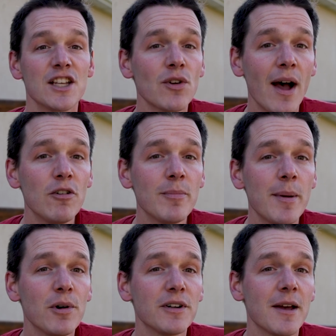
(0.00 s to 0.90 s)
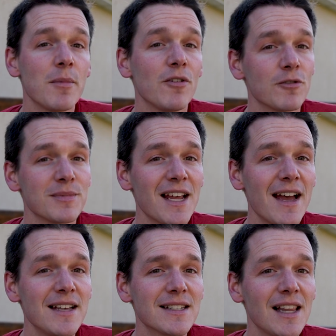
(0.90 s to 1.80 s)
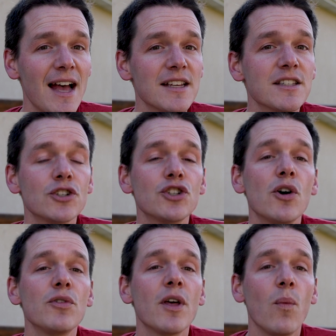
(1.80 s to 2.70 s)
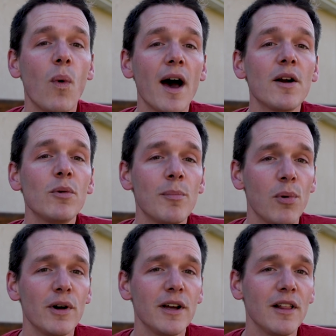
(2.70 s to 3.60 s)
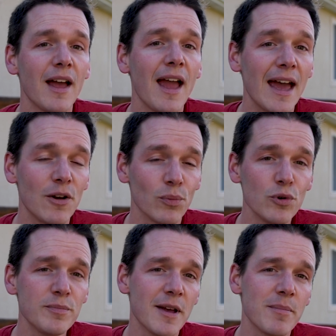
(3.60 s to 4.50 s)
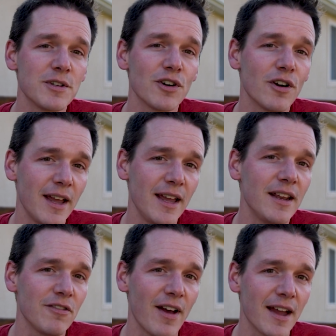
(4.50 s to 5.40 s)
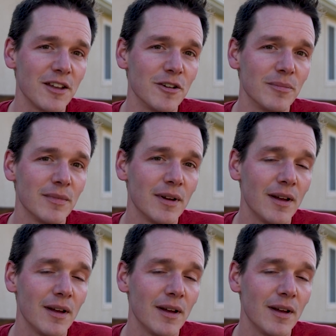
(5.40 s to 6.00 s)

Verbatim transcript: So I remember a demo from science class that showed that water will boil at room temperature in a vacuum.